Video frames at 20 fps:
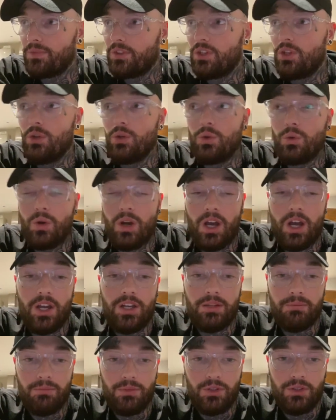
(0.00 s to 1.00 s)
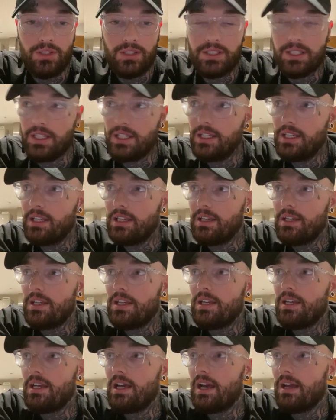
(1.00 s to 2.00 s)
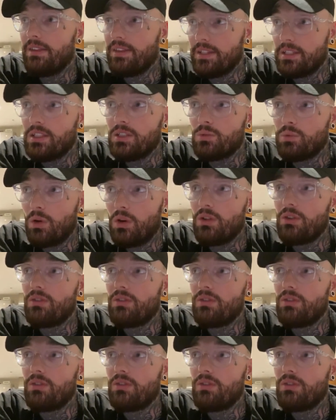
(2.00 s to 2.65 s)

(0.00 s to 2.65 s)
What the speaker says: Google herd immunity, and this is what